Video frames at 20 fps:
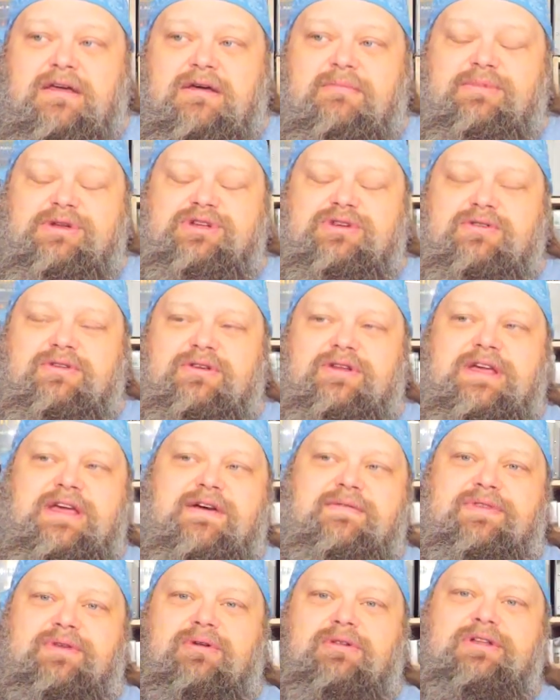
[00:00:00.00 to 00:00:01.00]
but you couldn't
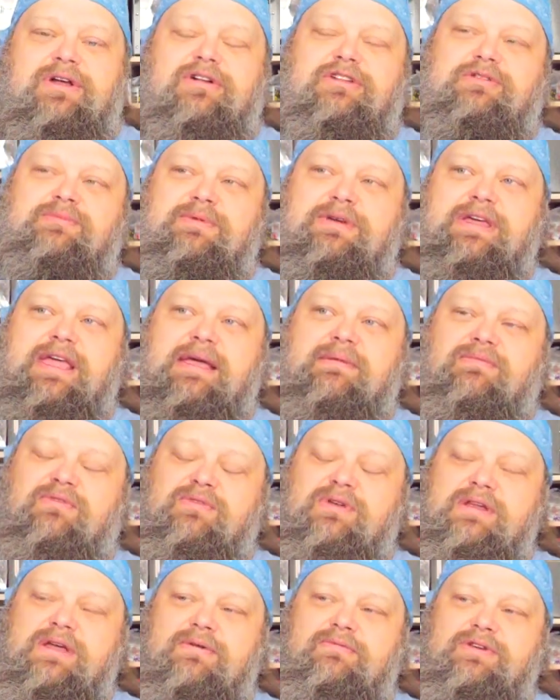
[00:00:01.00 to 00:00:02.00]
have. The old Ultima games
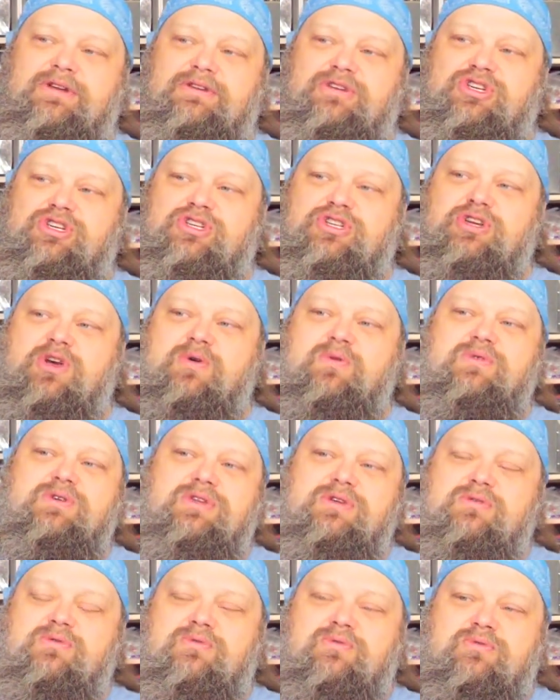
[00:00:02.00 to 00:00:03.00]
would show
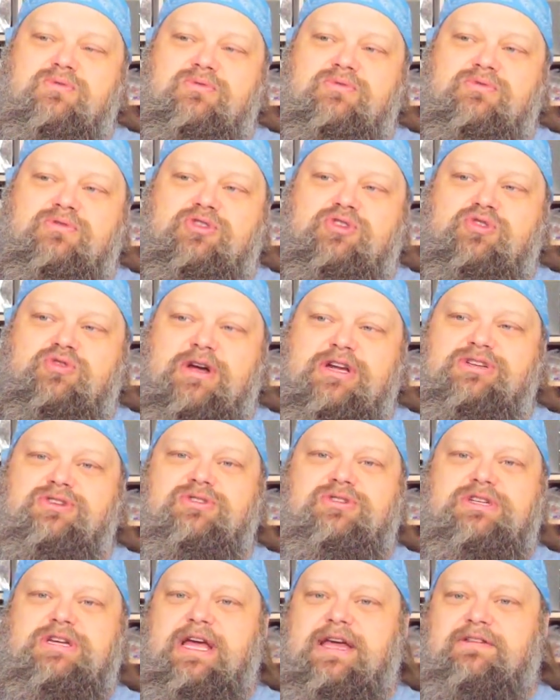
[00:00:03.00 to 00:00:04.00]
you
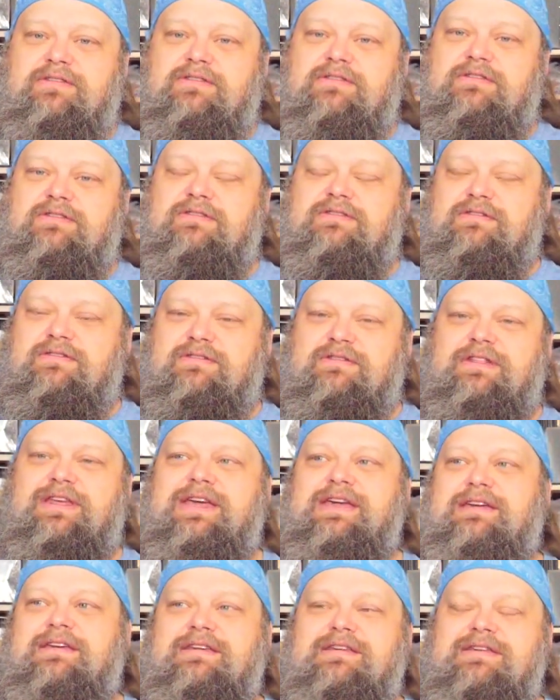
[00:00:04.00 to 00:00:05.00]
treasure chests,
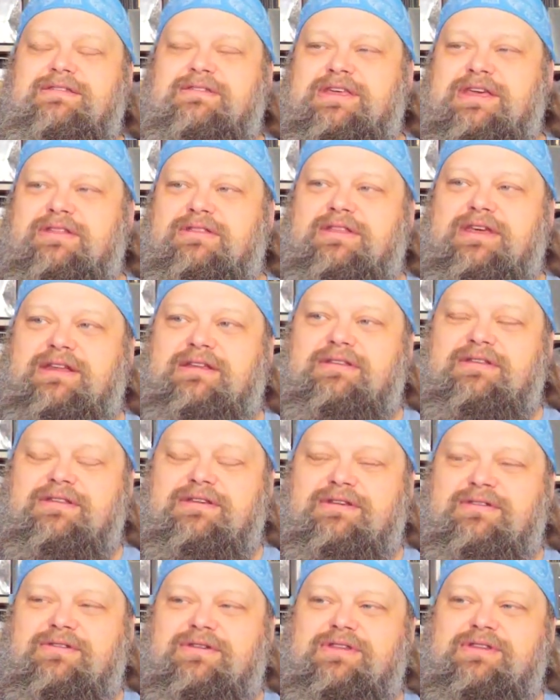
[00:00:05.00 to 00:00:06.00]
that
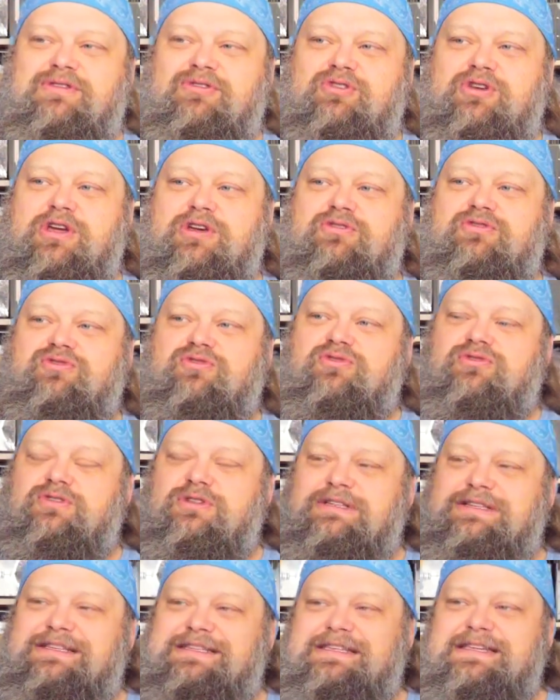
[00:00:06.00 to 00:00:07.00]
your character
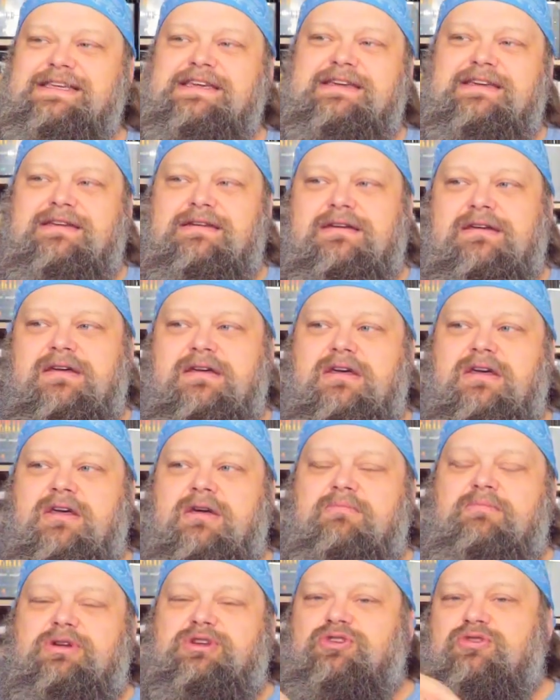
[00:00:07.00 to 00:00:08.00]
could see,
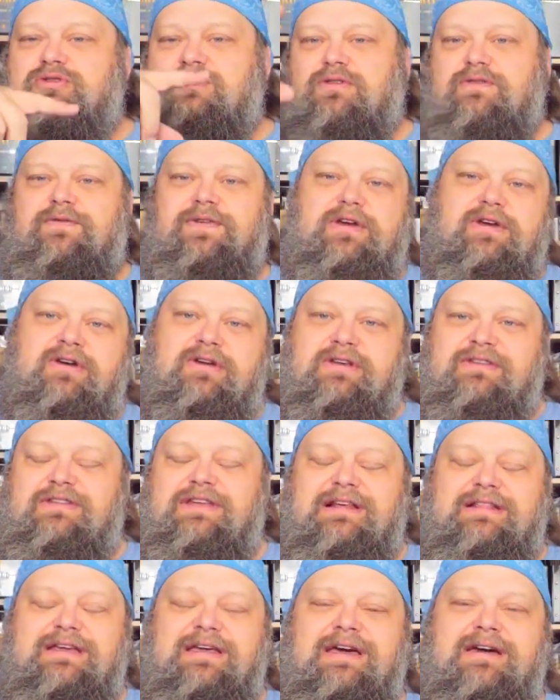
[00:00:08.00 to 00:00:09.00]
but you couldn't figure out
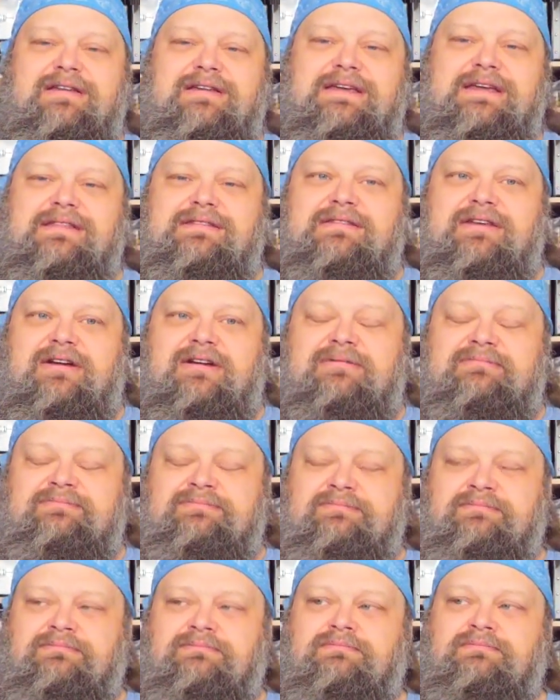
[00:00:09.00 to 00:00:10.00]
exactly how to get there.
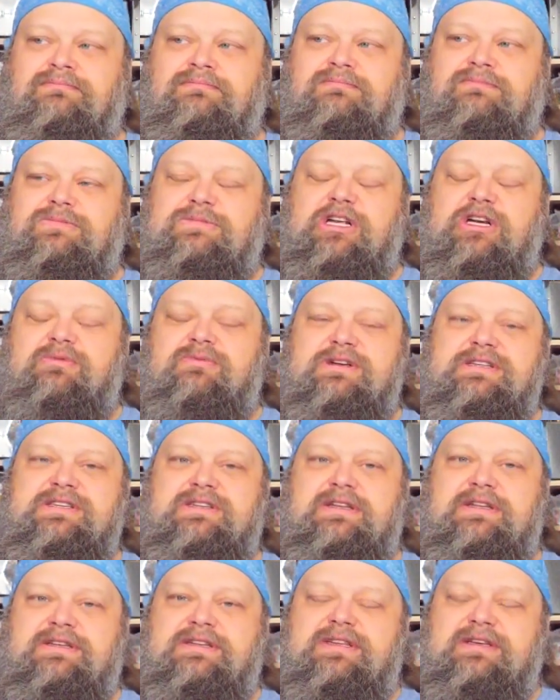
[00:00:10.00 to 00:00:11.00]
And it
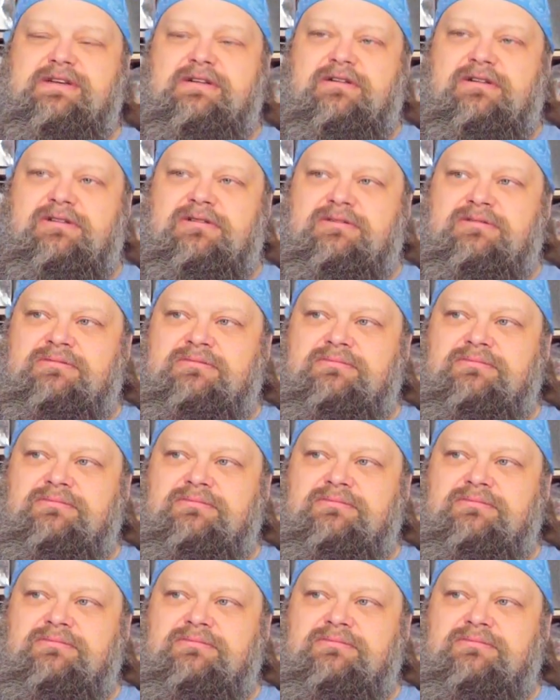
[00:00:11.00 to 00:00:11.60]
wasn't until